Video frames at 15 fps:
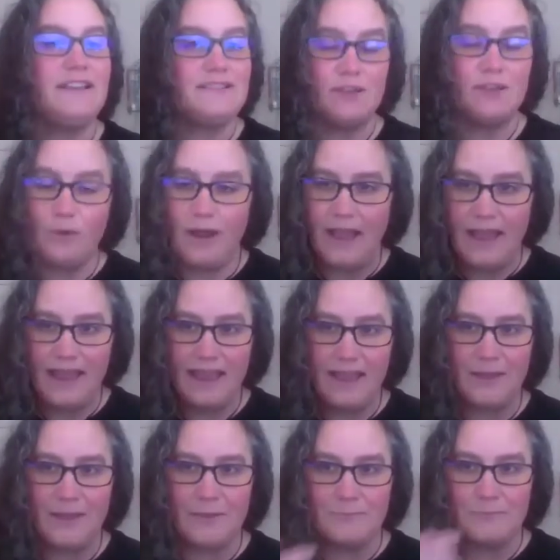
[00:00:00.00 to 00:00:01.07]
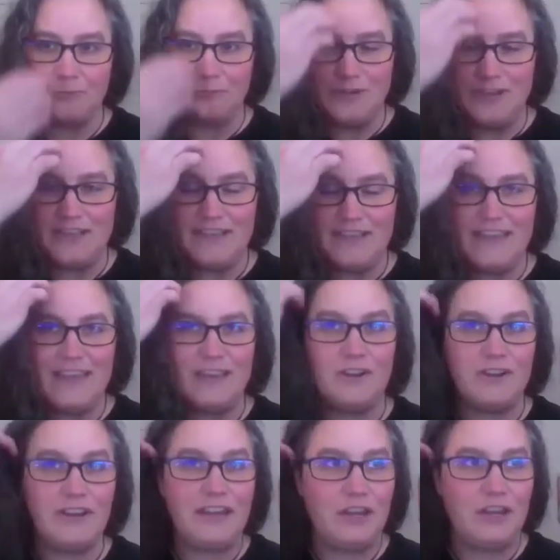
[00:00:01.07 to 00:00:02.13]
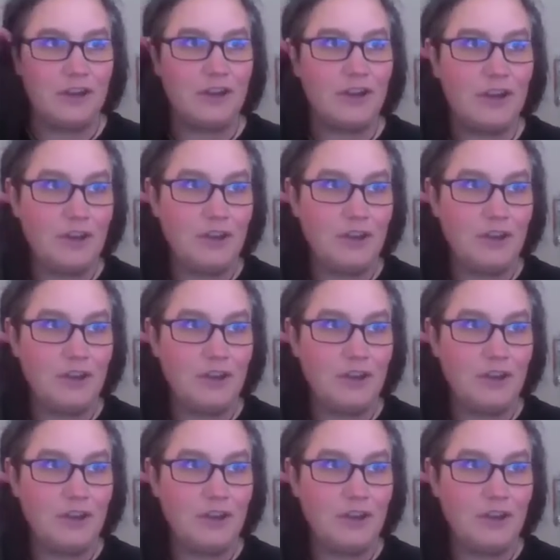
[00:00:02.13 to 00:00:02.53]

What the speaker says: So I am really eager to hear